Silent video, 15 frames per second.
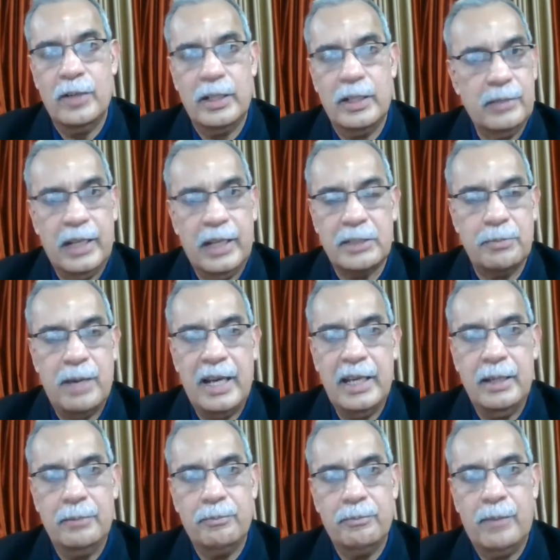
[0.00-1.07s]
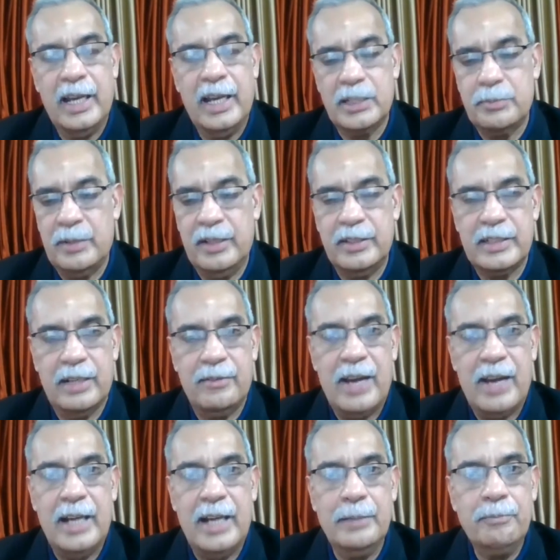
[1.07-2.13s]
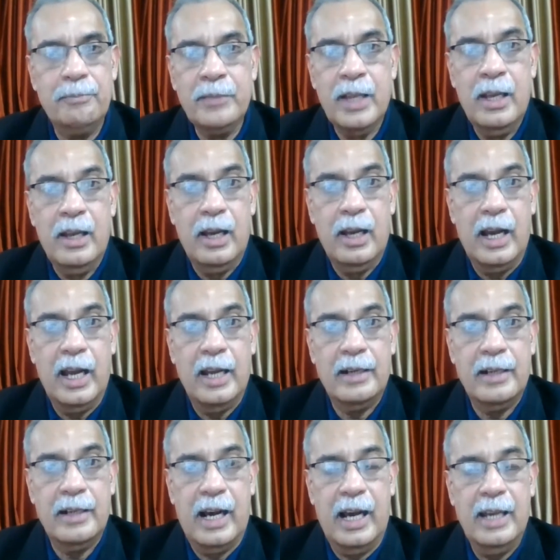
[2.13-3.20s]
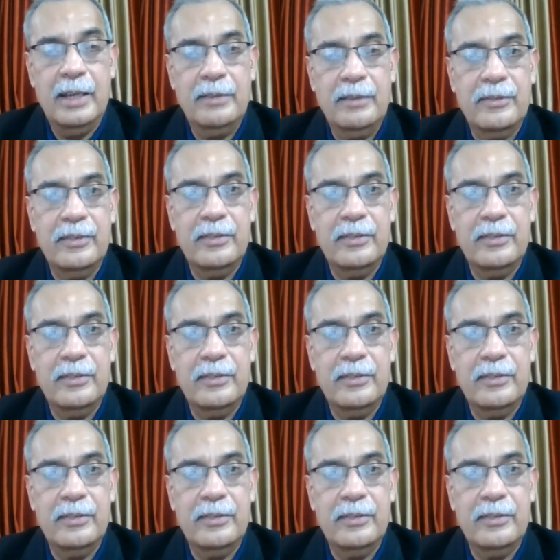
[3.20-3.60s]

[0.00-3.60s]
That's my experience I've had, and I